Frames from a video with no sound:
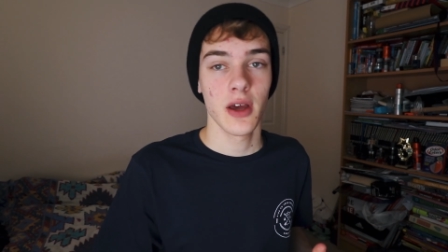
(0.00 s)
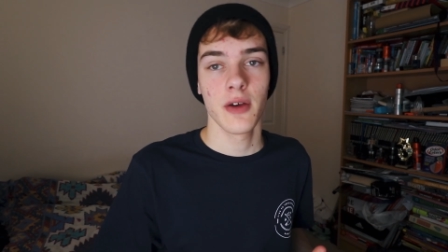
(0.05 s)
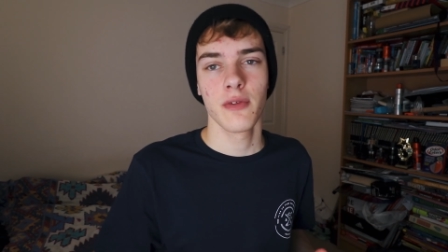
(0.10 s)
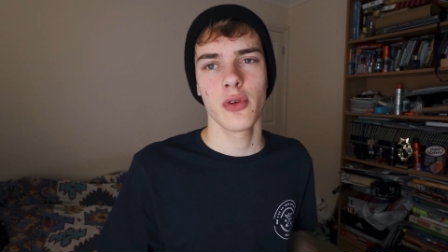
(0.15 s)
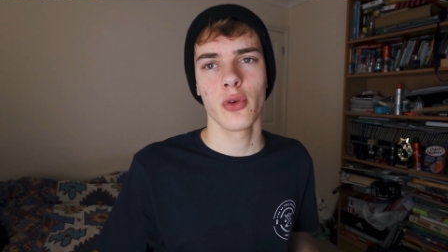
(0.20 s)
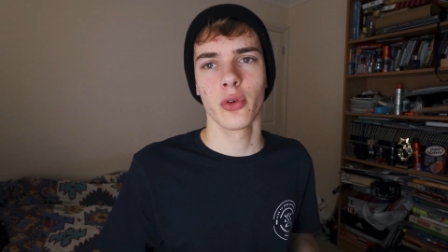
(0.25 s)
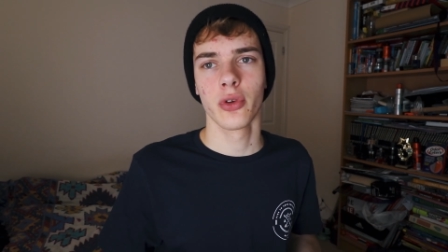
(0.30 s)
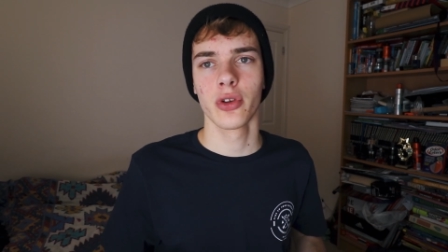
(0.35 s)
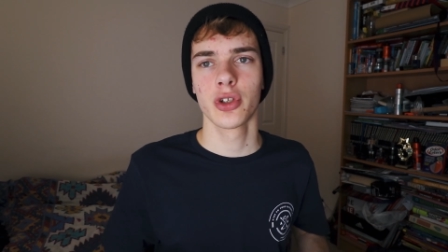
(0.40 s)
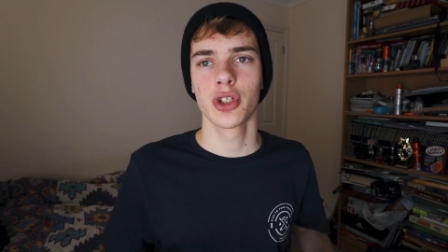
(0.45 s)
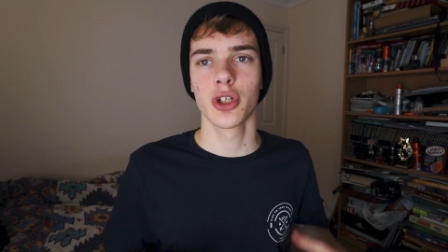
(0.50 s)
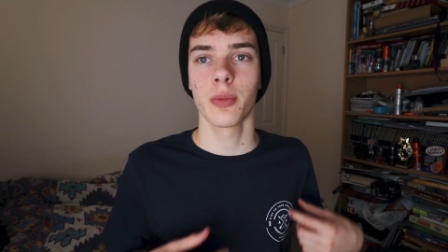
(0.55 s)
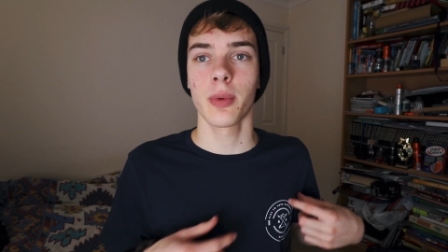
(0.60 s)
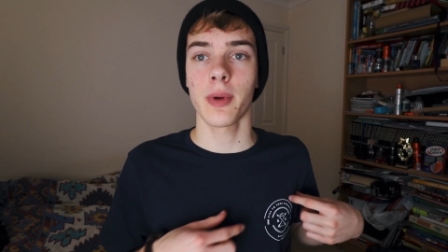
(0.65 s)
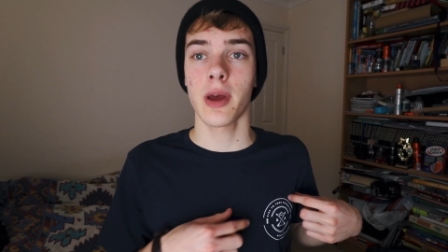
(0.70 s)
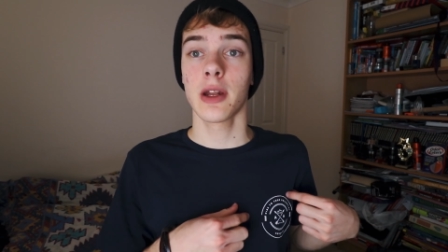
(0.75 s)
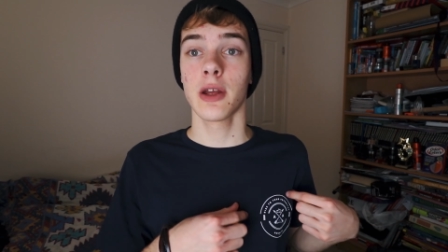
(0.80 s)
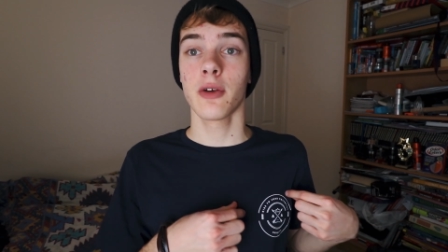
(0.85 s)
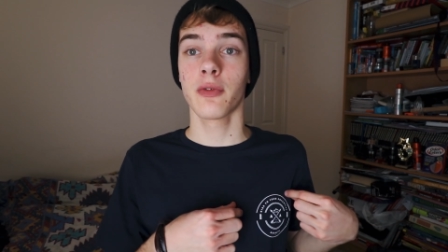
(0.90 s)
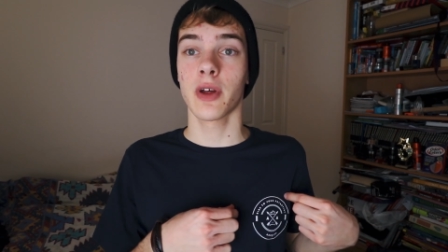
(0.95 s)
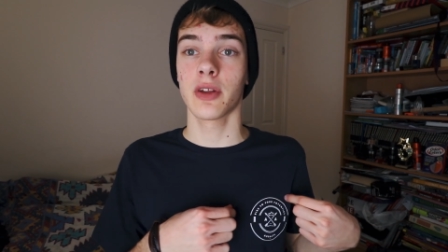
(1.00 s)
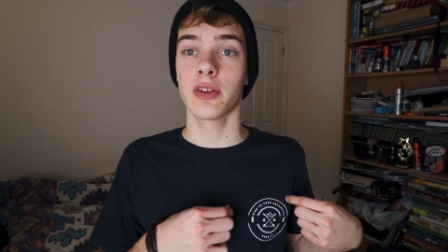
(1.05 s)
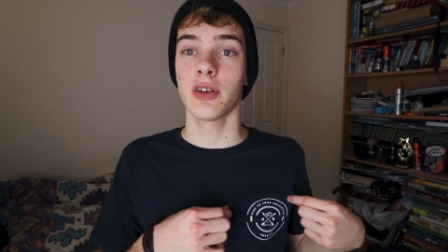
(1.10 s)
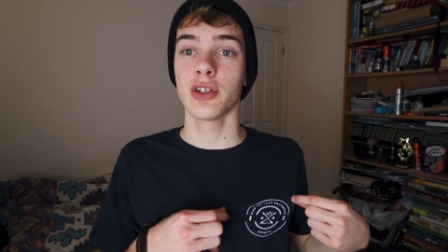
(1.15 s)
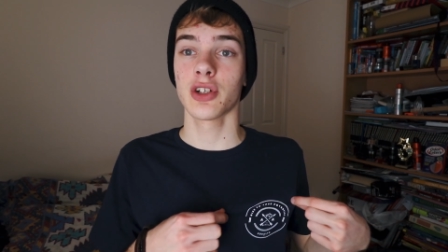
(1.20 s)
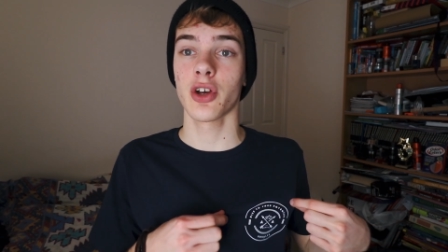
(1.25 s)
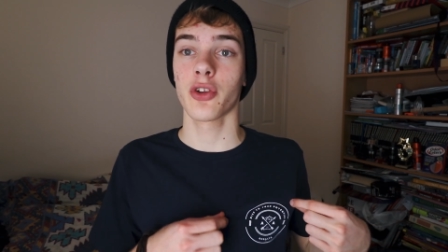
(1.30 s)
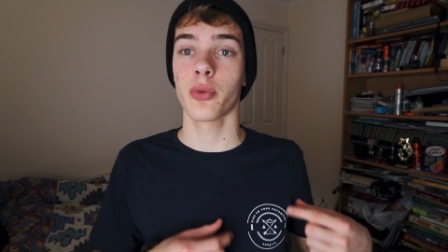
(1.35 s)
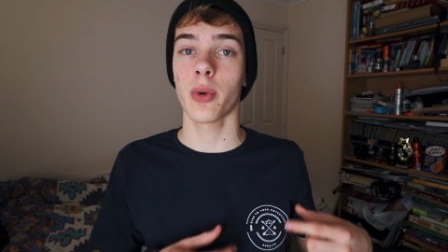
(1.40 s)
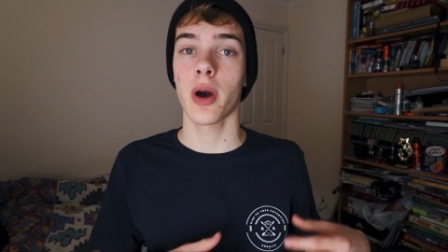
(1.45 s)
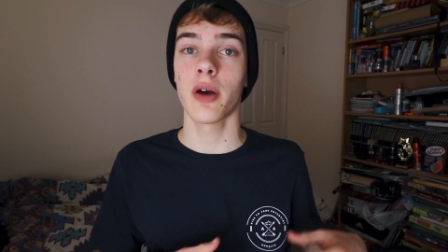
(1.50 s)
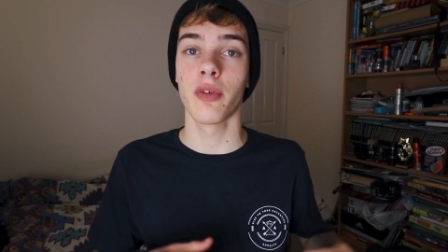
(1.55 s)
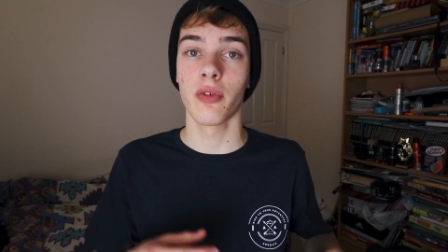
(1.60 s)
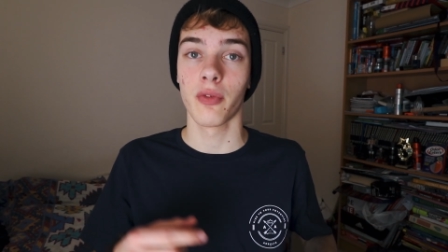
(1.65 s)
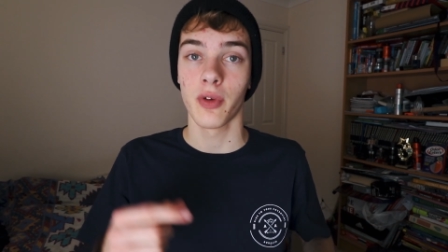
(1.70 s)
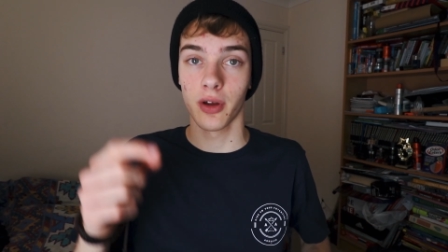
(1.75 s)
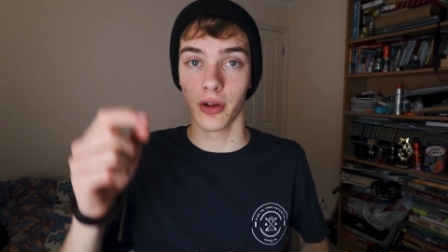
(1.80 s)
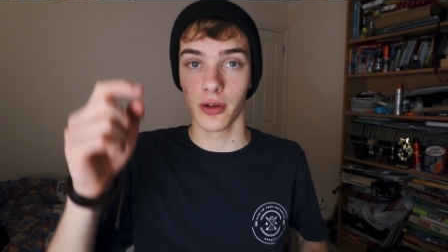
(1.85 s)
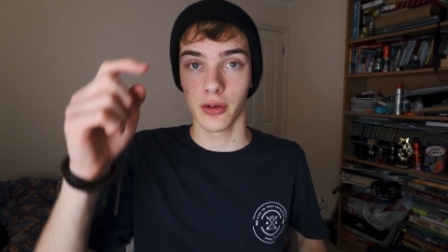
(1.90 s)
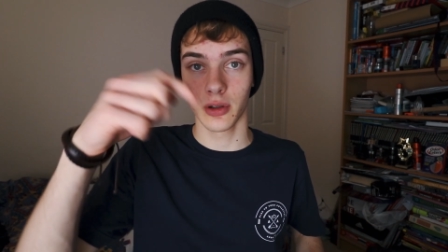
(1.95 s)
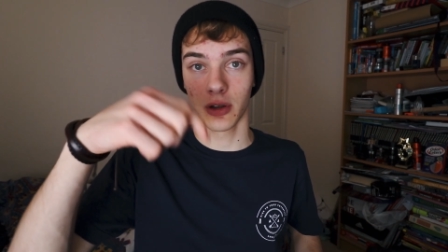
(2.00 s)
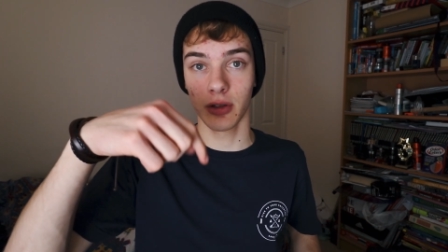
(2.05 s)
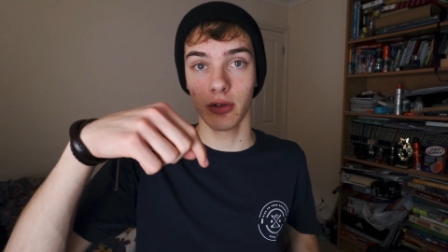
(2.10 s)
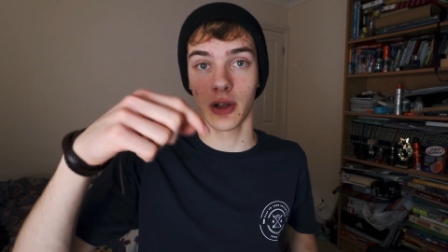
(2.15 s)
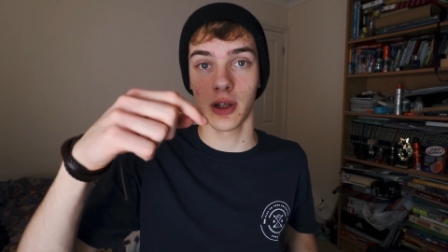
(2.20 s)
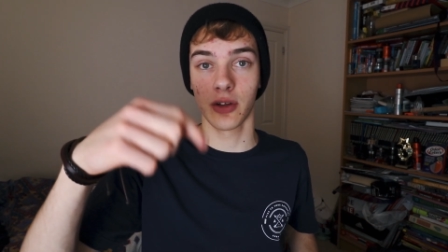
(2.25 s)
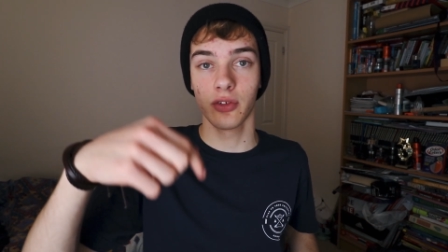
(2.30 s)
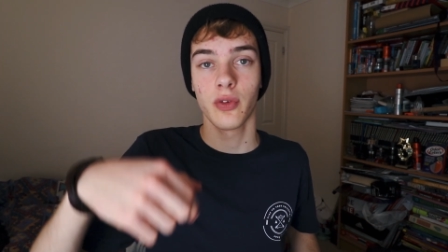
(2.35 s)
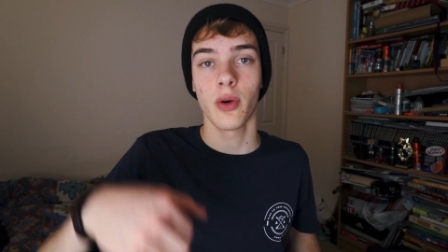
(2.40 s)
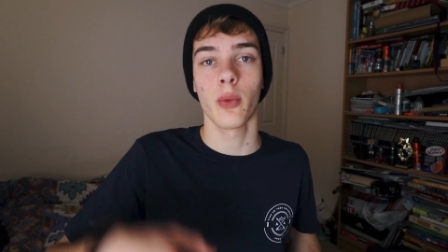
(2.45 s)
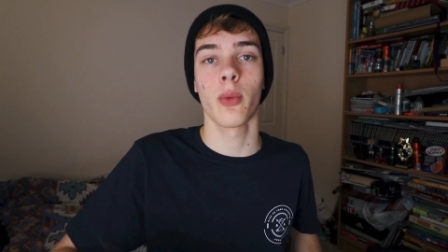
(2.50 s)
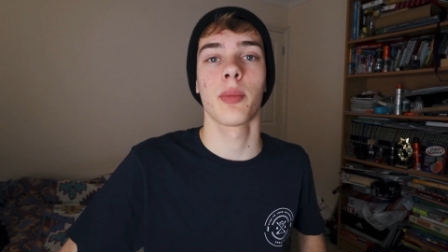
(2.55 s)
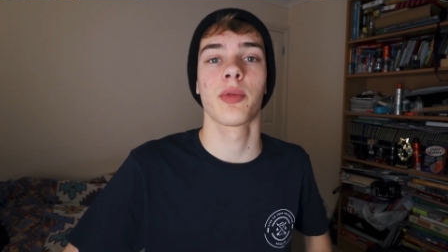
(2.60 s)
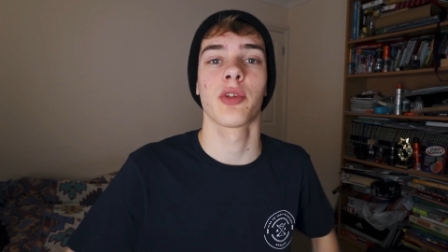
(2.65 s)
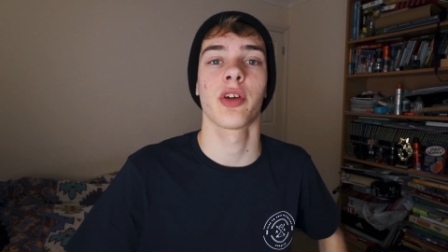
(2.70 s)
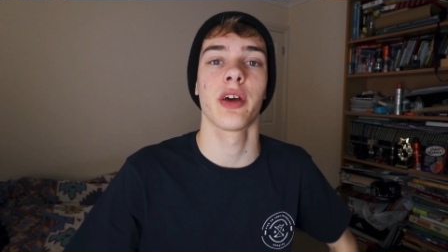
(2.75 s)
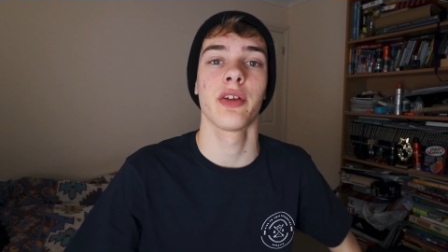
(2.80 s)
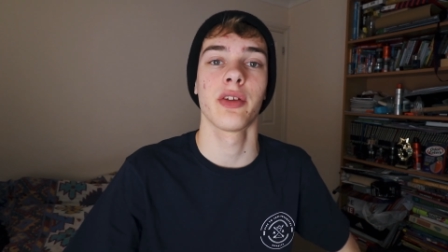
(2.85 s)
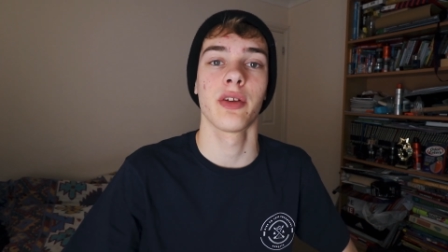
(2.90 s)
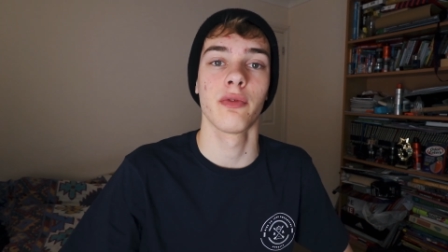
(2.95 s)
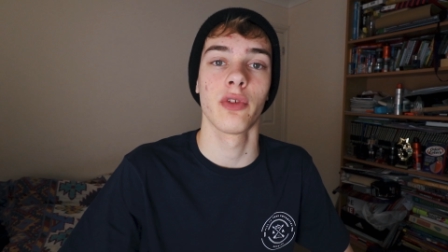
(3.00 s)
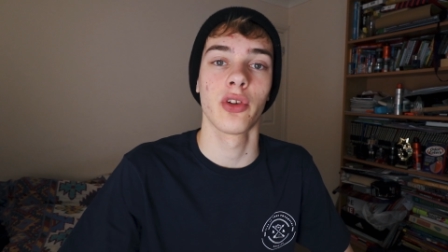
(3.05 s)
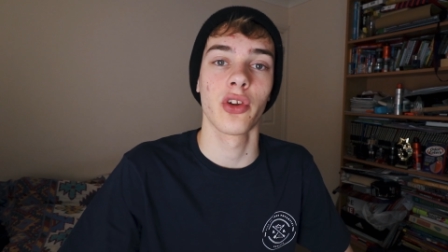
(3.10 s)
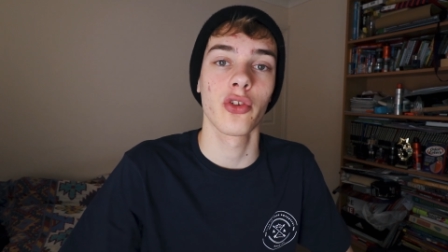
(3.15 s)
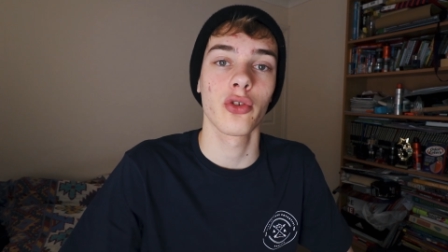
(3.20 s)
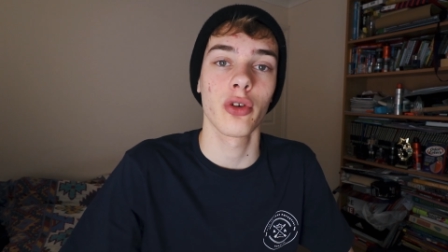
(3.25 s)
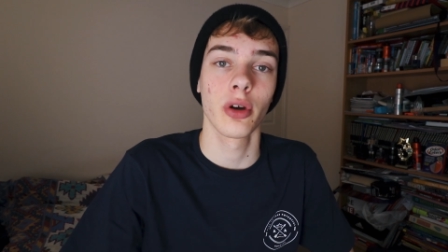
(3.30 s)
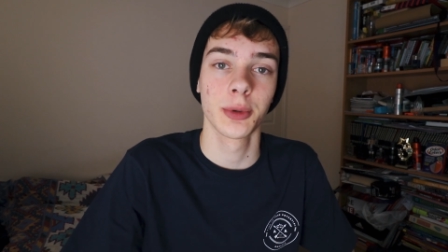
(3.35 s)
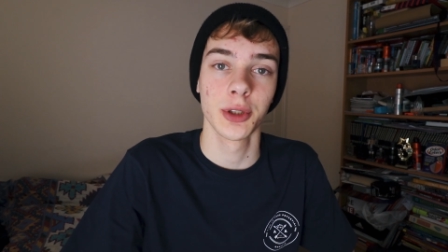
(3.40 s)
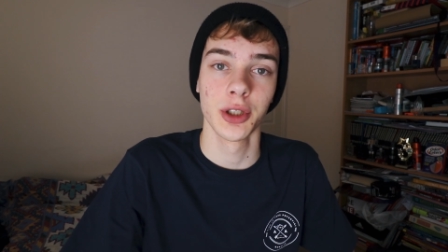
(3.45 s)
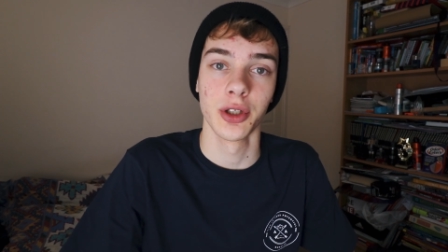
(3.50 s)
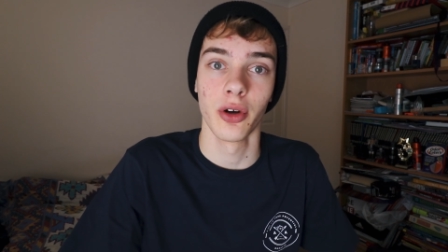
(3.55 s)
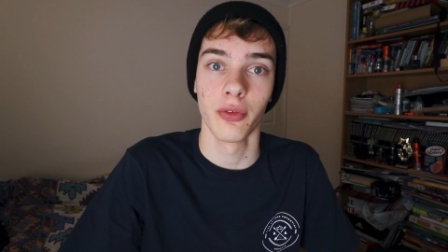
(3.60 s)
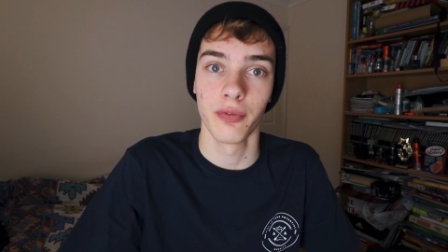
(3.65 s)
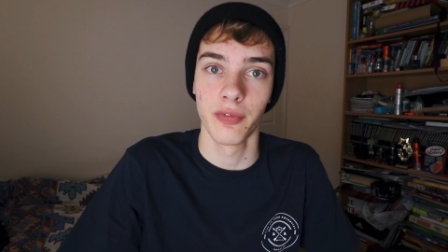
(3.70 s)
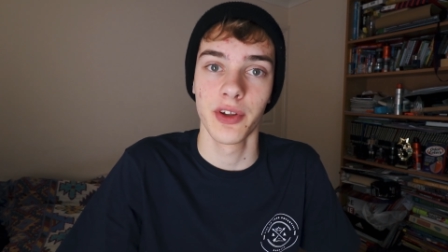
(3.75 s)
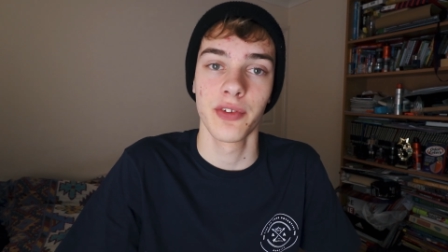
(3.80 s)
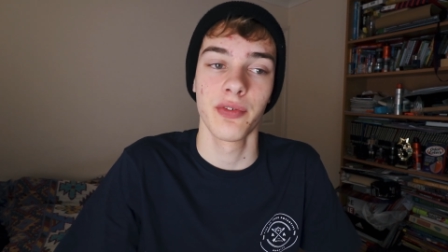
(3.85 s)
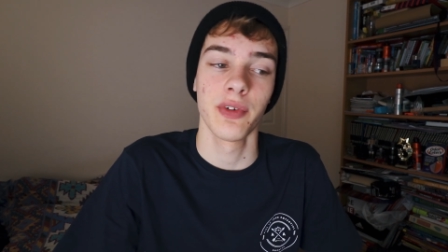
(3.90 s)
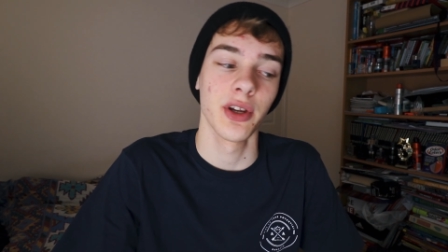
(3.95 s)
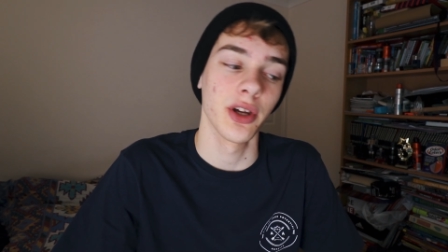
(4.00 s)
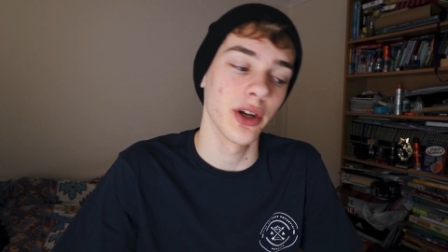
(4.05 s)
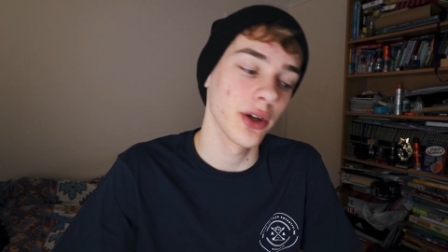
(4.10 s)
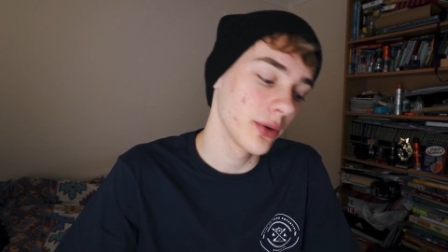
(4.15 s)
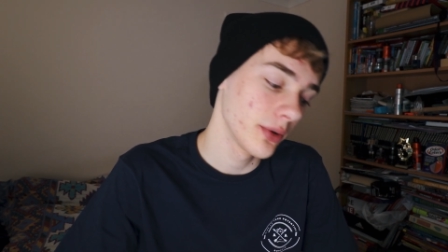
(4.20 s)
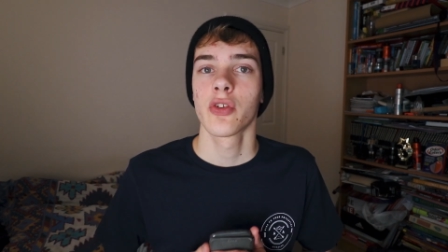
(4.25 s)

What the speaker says: If you want to shop any of their t-shirts, whatever, the link to their website is in the description of this video.